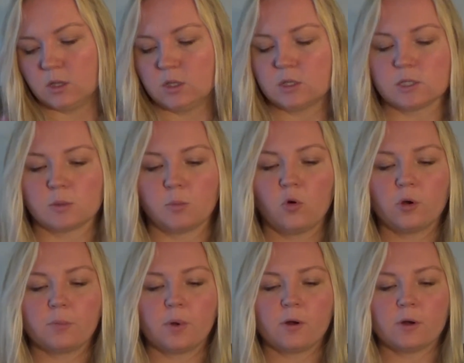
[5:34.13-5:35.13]
Because the
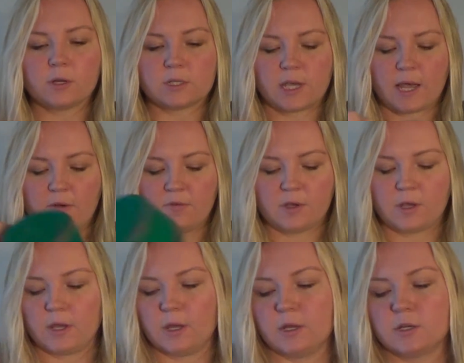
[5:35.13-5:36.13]
important part is having
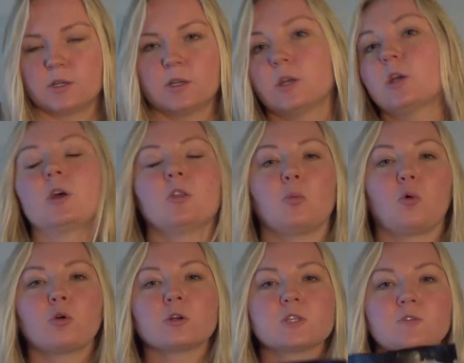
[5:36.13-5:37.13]
the
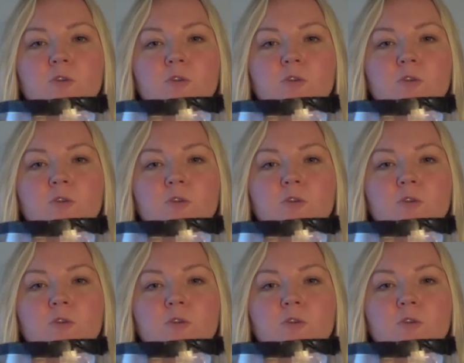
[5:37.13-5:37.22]
pores